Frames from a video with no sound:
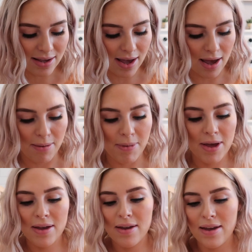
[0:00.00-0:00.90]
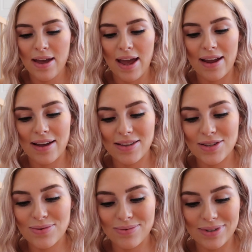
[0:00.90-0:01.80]
Um, I got
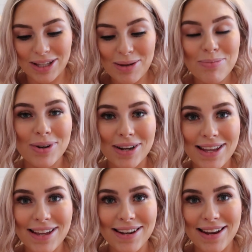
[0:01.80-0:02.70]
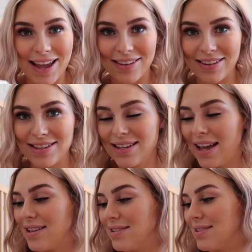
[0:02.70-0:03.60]
this really pretty necklace. It
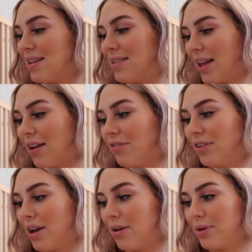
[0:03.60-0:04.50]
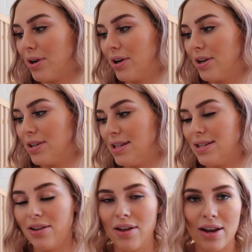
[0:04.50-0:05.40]
has like a flower
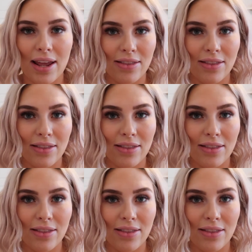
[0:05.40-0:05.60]
detail on it.